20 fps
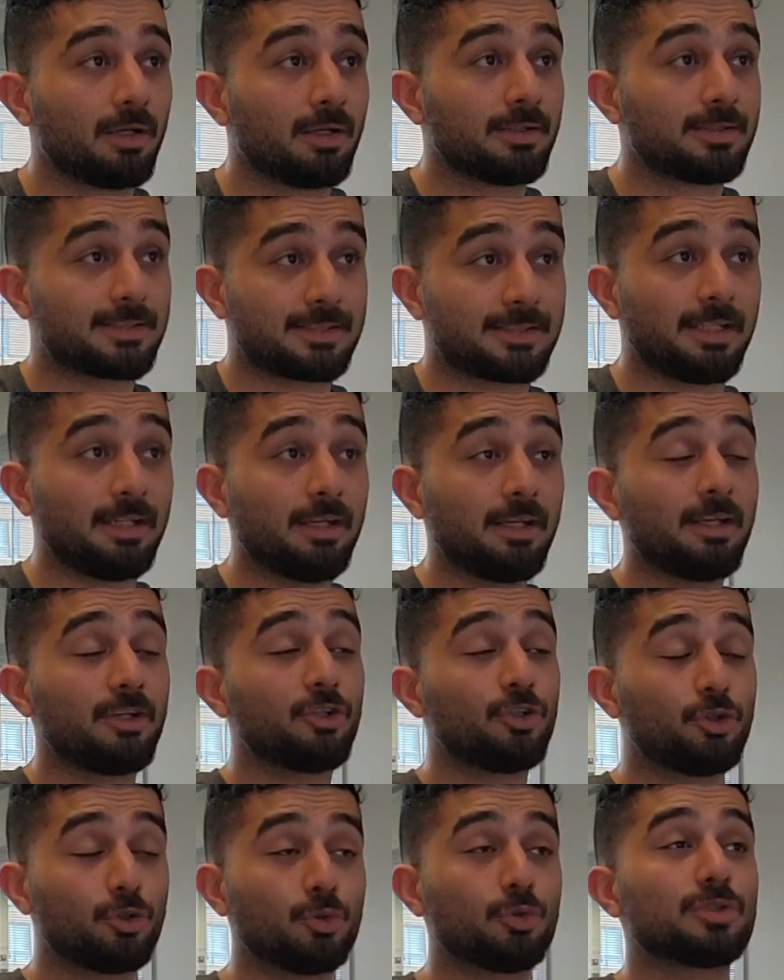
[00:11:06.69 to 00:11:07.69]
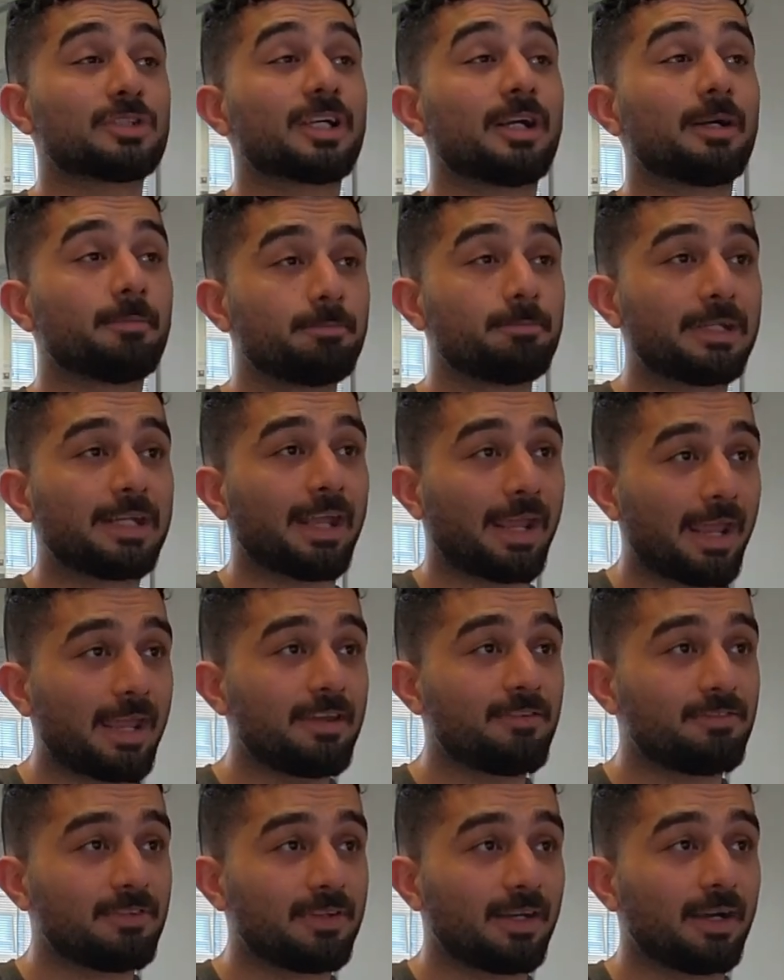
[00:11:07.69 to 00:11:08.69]
See, user
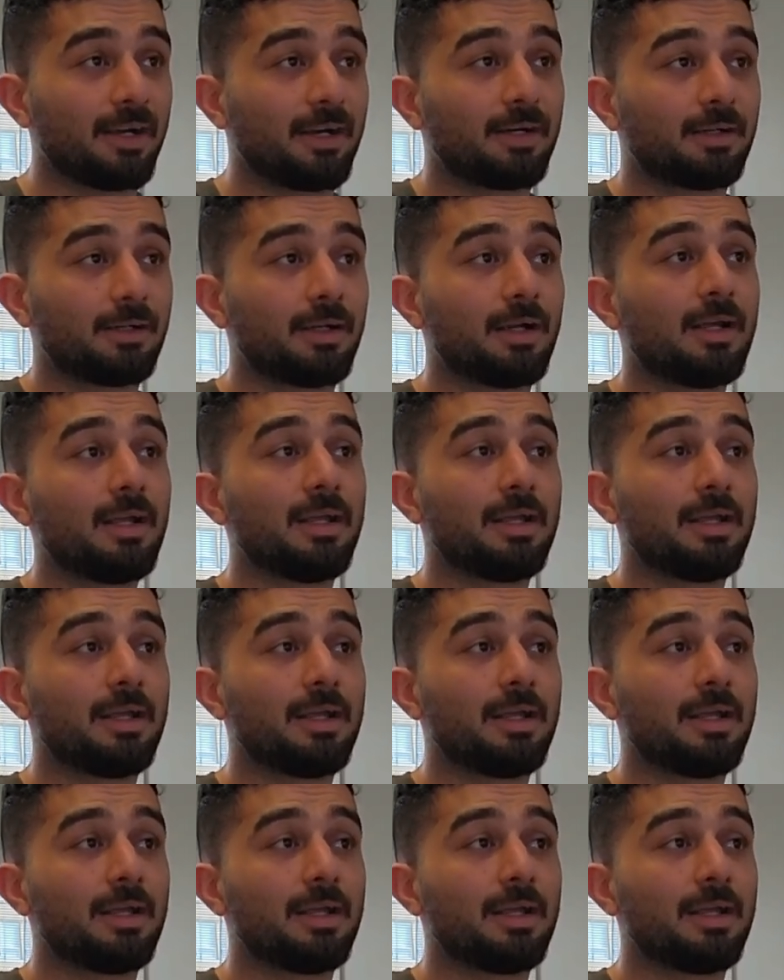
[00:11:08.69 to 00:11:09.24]
behavior